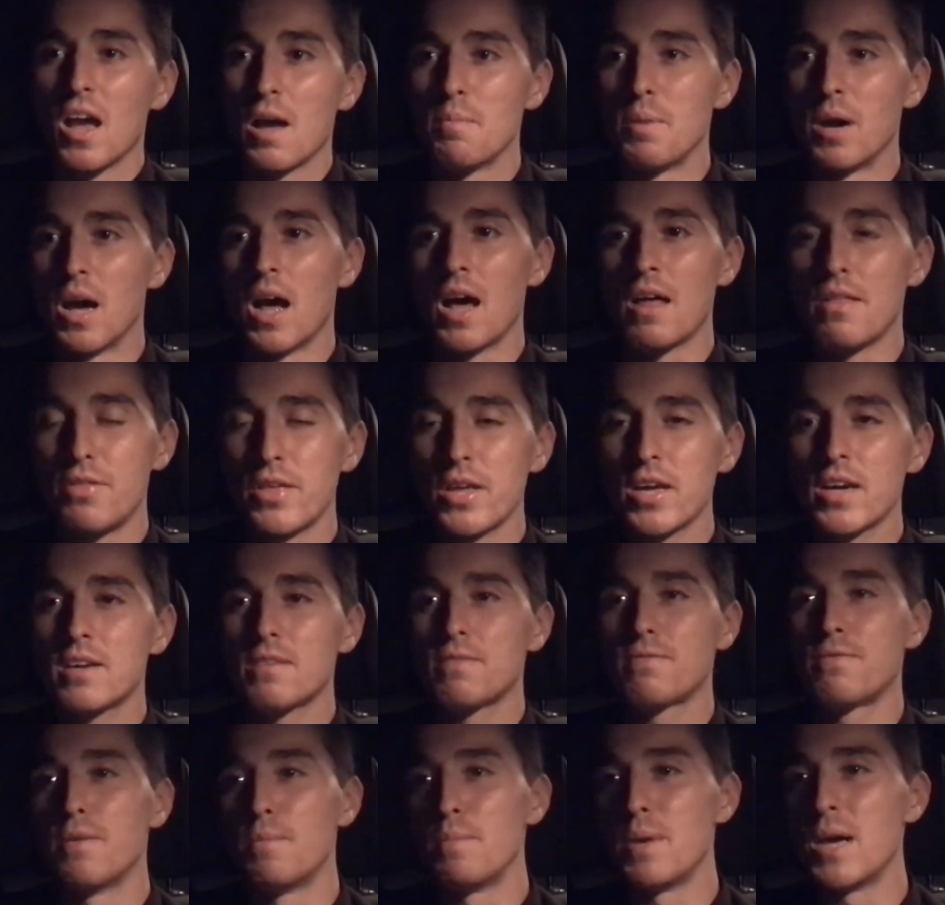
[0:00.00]
But I think
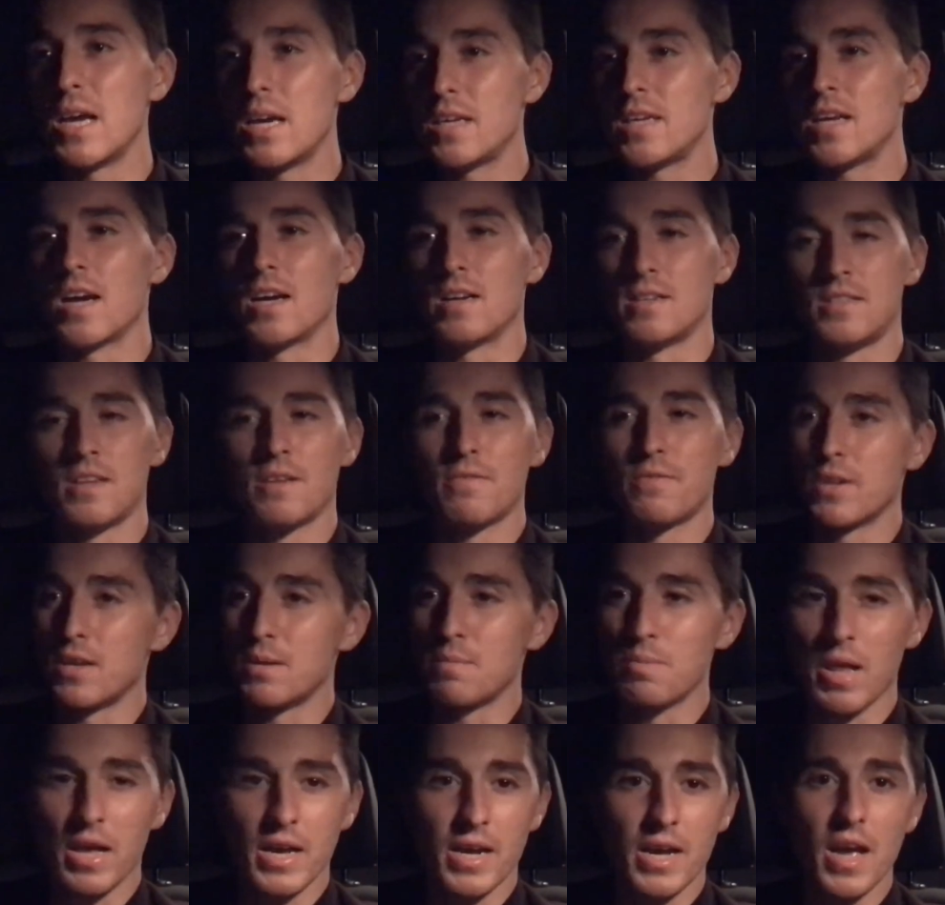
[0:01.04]
for me, yeah, definitely
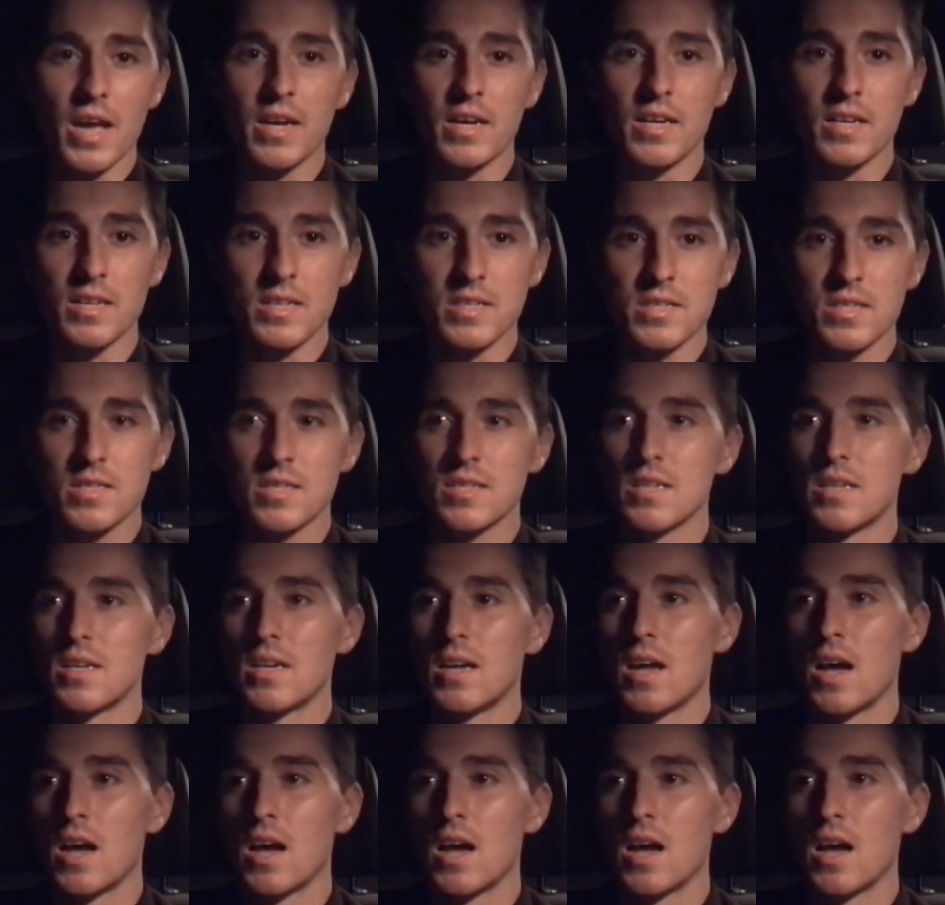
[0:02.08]
Blake Akers.